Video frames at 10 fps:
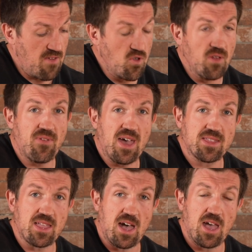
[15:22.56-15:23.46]
If you
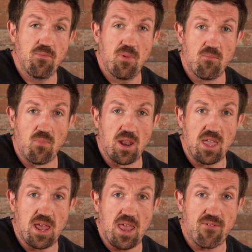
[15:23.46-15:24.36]
invest time,
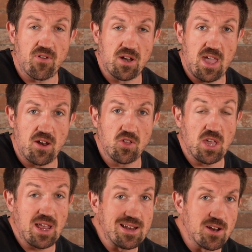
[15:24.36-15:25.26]
money, and effort and
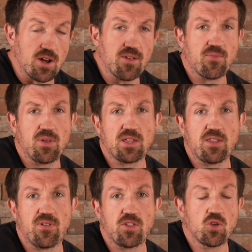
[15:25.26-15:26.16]
energy in learning from
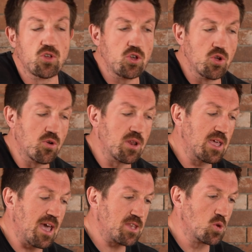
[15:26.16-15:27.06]
these individuals, you're
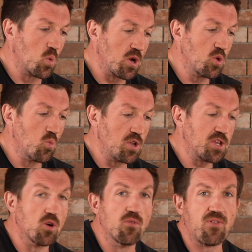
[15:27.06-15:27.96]
going to get to where you
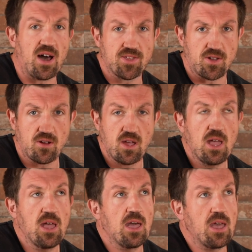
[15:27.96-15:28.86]
want to go faster.
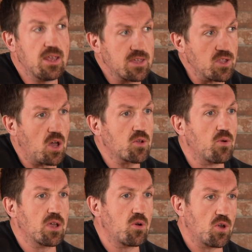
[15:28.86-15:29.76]
It is
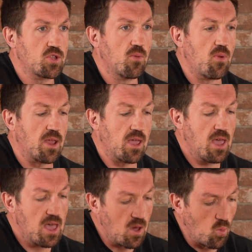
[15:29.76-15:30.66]
not going to cost you money.
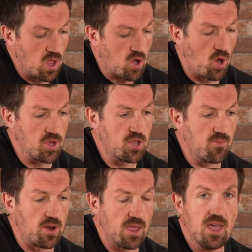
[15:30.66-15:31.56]
It will
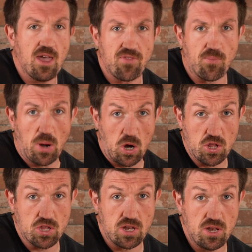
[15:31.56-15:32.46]
cost you money if the
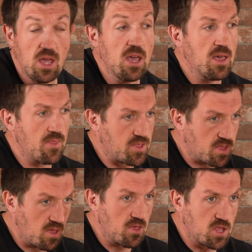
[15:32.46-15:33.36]
person
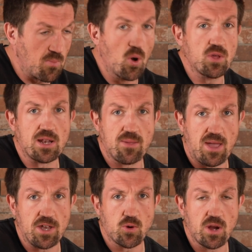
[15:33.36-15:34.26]
that's
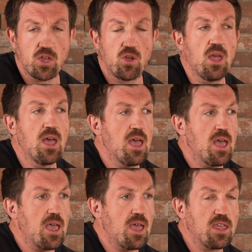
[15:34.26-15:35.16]
supposedly mentoring you
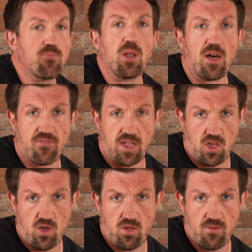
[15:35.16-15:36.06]
is
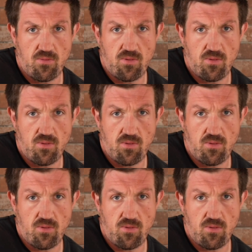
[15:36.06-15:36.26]
bluffing you